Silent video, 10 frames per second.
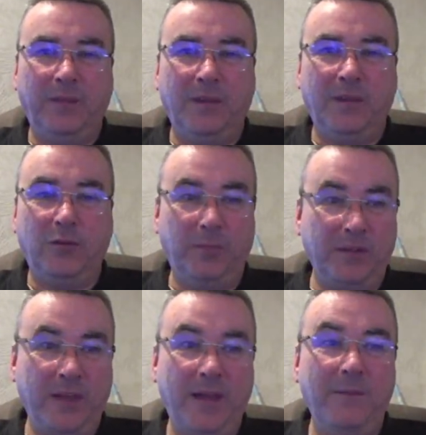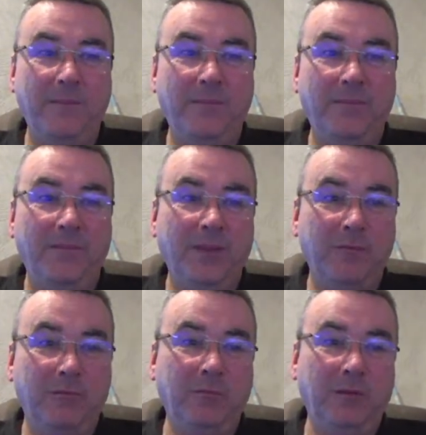Could be there.
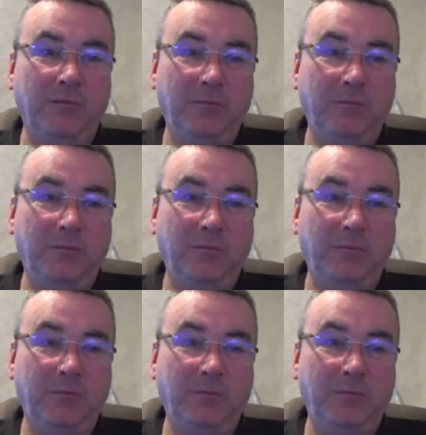Wouldn't be